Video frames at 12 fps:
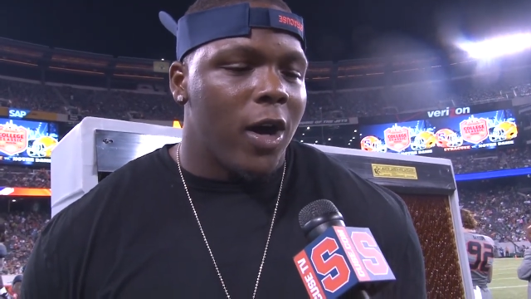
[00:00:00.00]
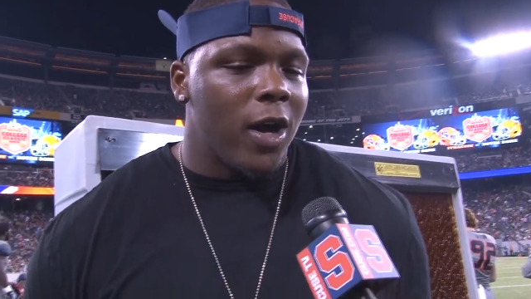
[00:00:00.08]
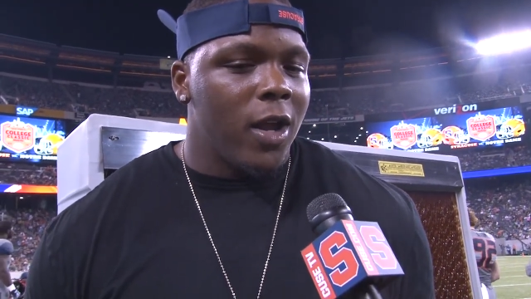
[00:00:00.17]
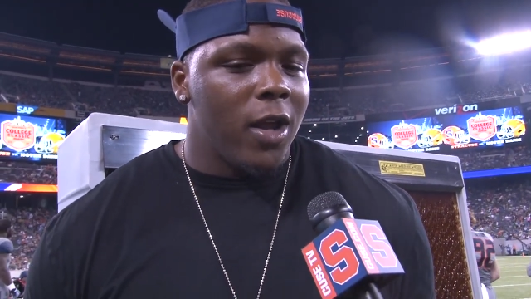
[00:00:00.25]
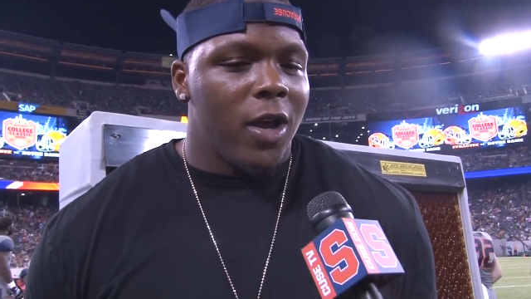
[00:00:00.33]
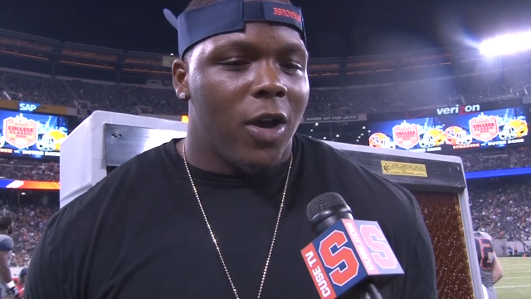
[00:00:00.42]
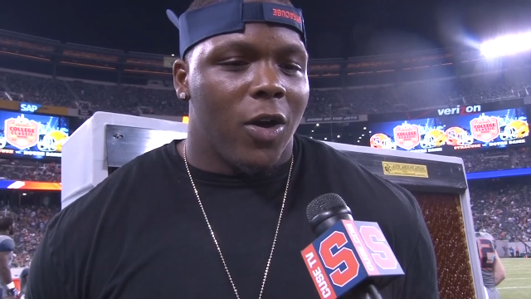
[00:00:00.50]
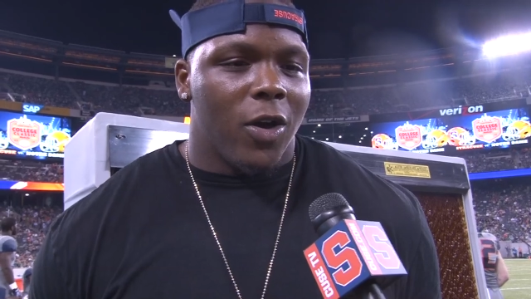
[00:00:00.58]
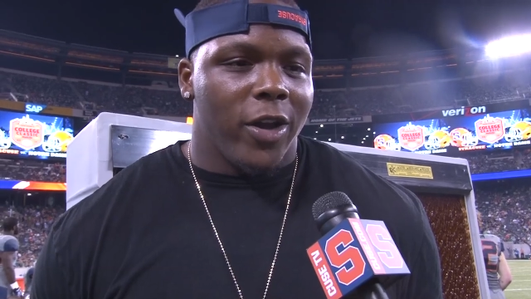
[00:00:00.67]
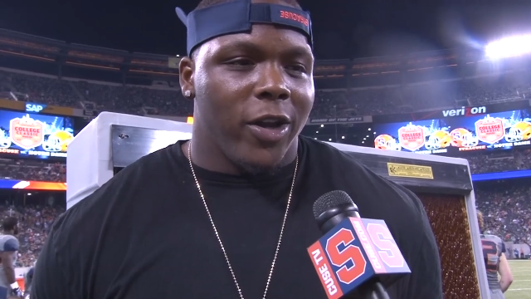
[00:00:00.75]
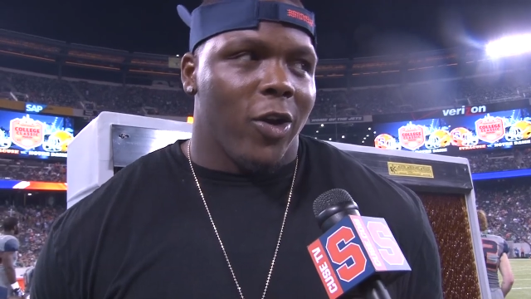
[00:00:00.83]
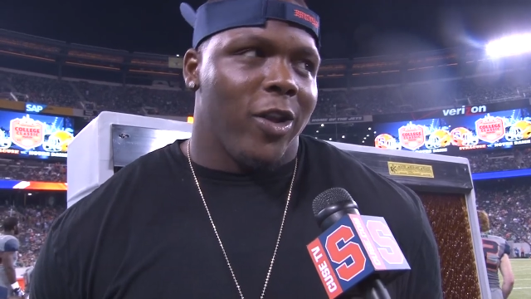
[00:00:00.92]
Uh,
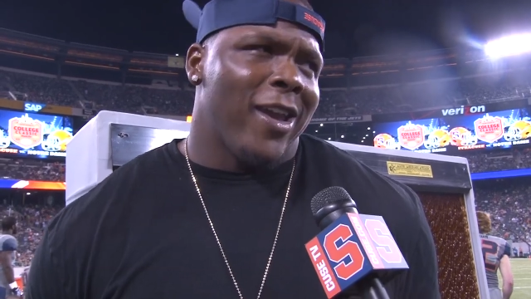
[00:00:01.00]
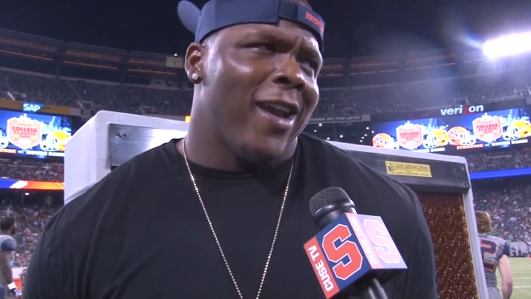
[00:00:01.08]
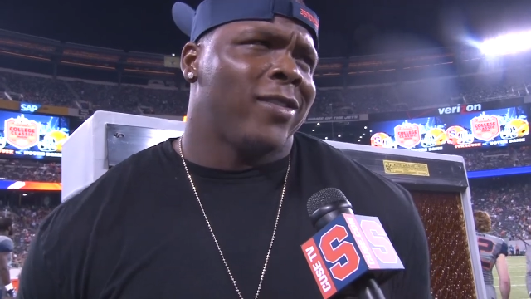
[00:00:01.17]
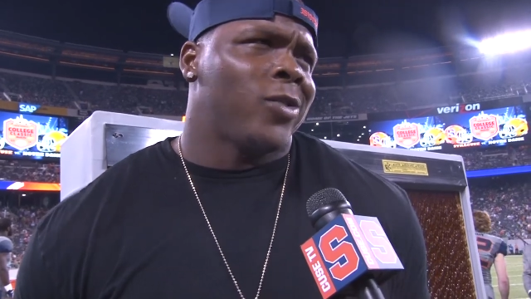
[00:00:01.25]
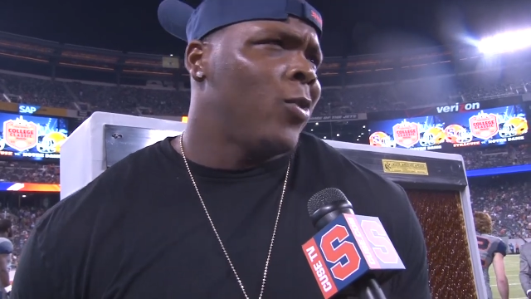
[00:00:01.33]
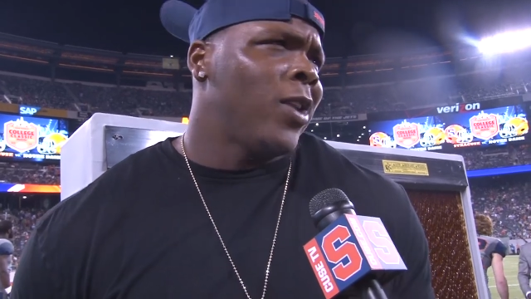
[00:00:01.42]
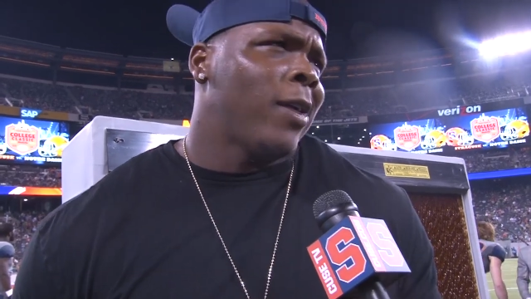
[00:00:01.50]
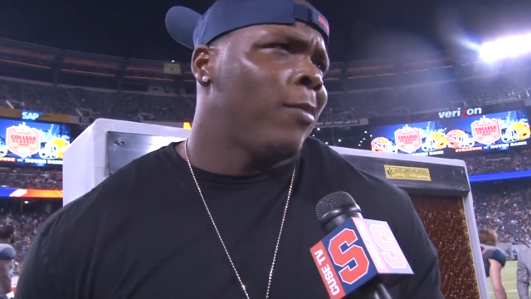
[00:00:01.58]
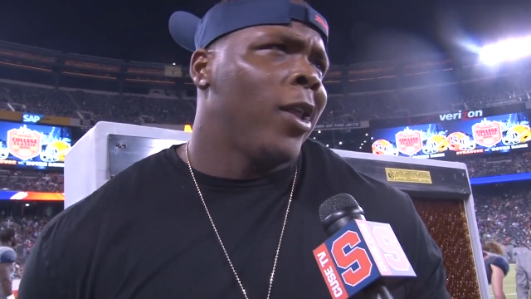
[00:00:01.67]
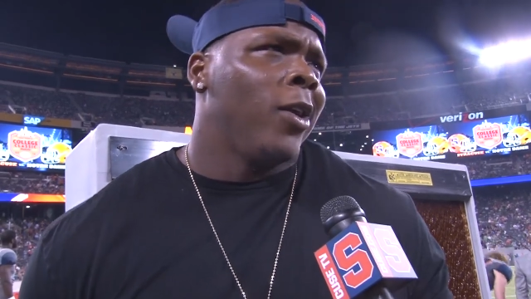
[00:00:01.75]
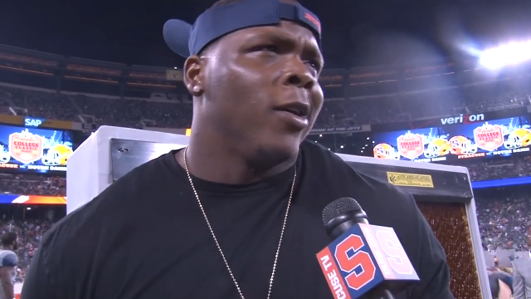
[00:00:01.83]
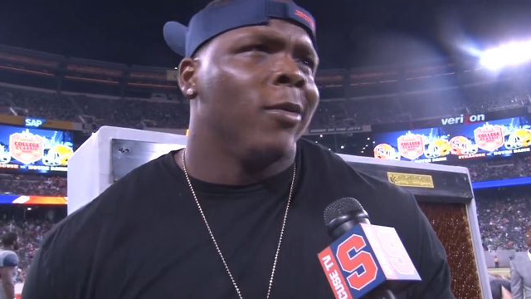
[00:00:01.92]
or, you know, you have someone like
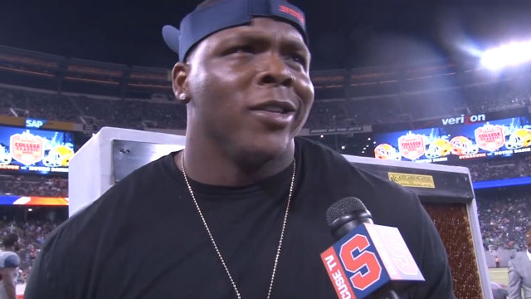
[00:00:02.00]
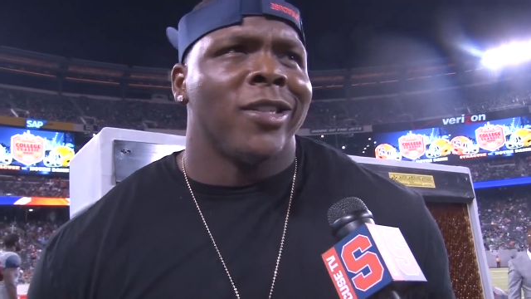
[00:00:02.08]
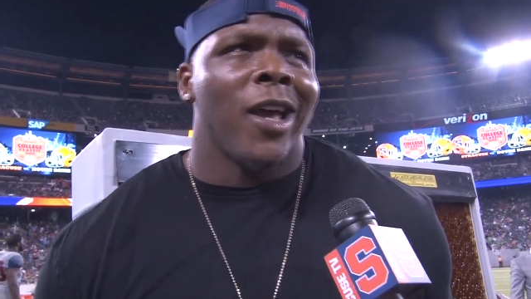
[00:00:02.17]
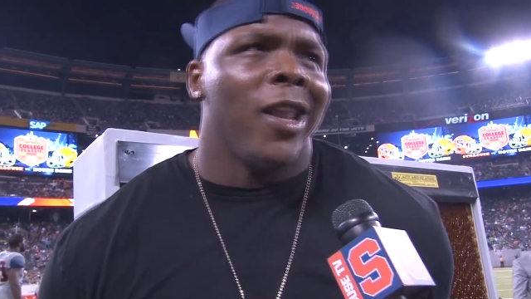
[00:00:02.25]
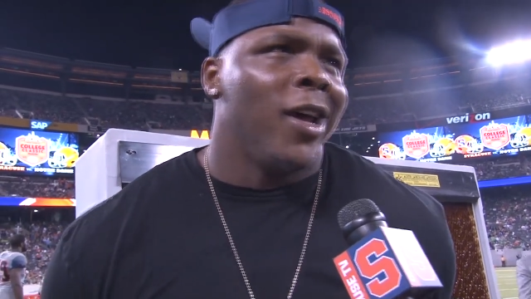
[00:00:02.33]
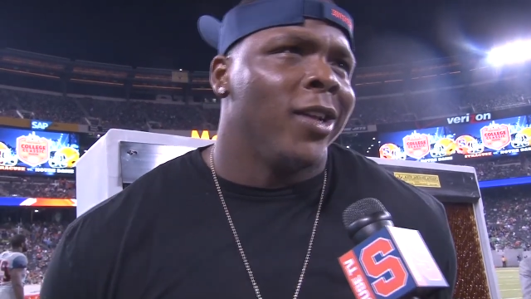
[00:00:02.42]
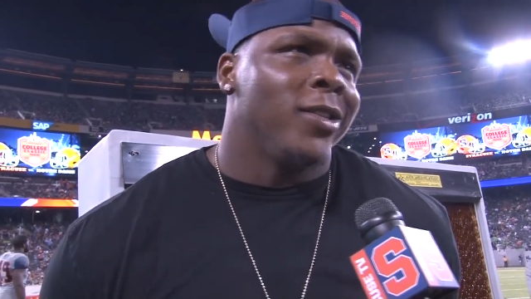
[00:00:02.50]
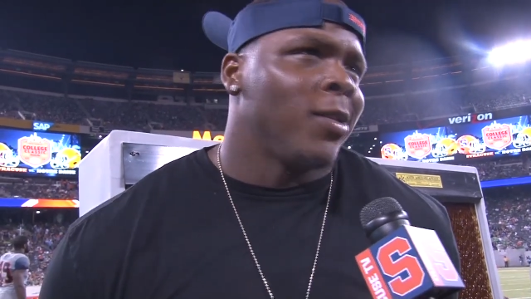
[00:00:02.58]
Melo come to the sideline.